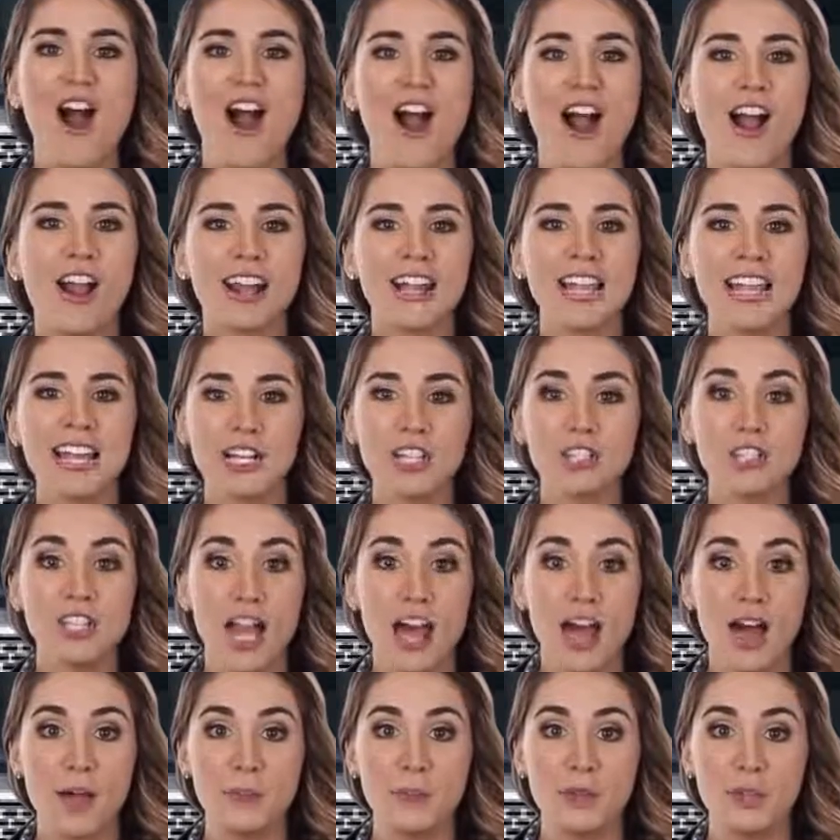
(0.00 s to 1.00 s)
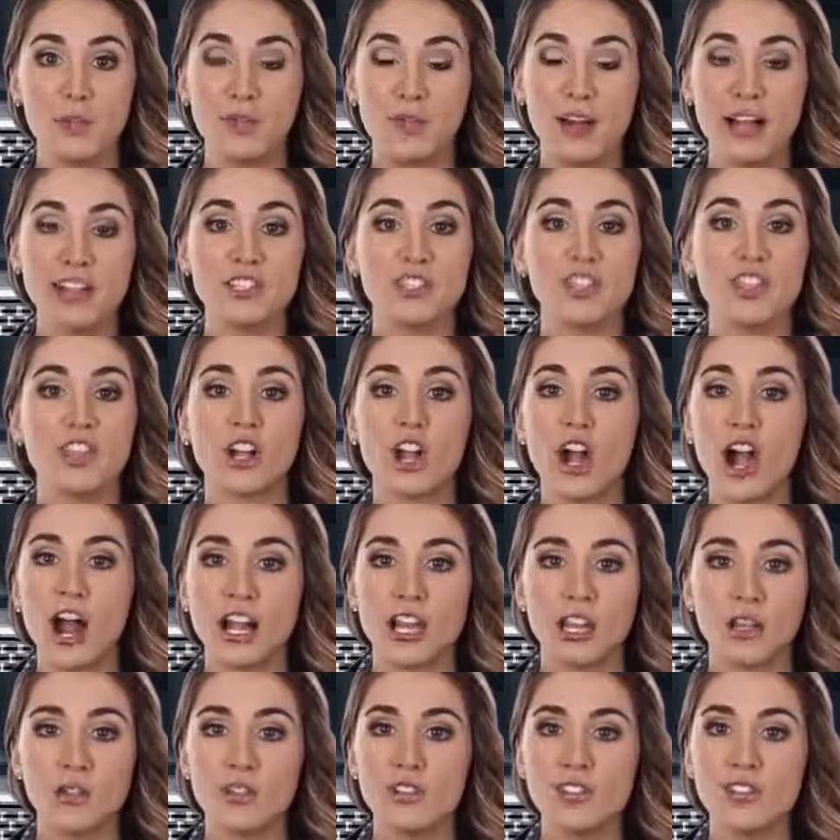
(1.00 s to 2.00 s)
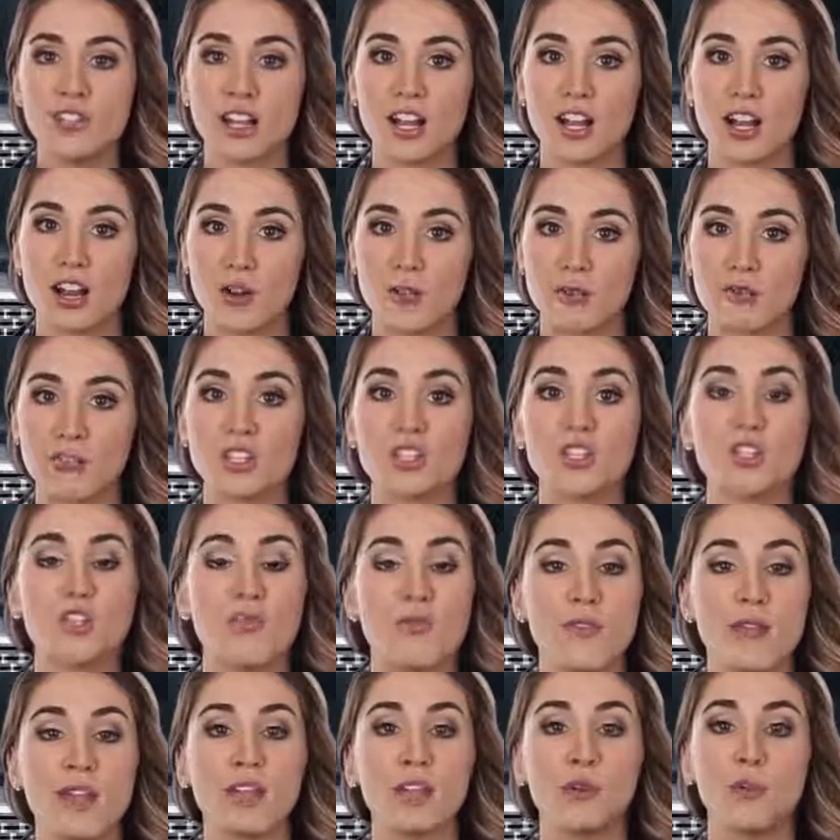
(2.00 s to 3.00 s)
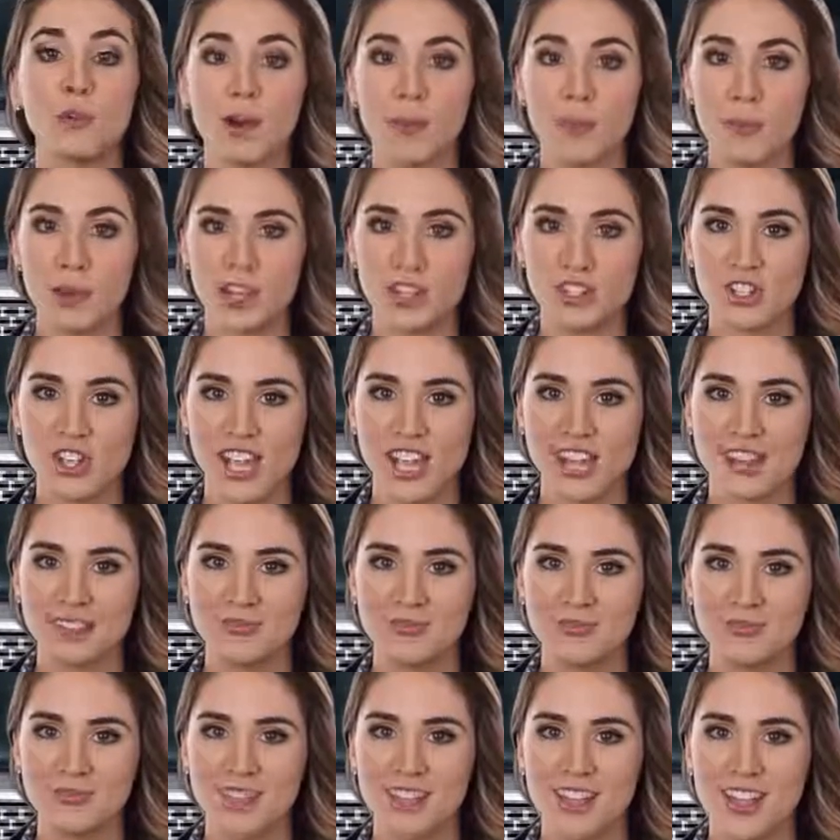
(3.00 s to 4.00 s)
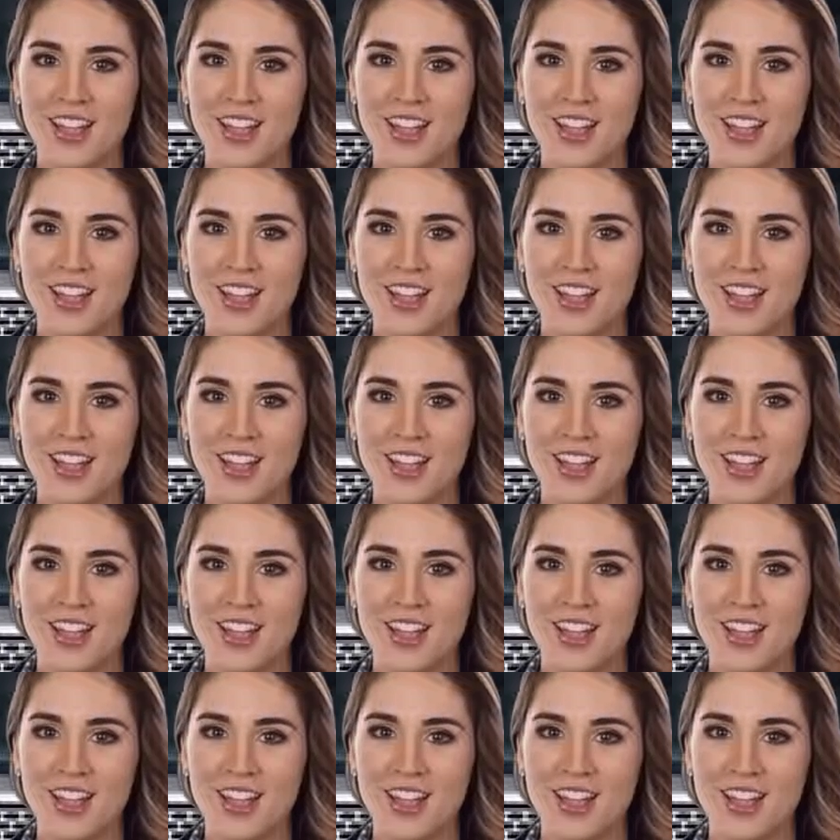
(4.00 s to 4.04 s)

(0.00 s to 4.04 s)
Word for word: are here to help you find the car you deserve to fit your budget.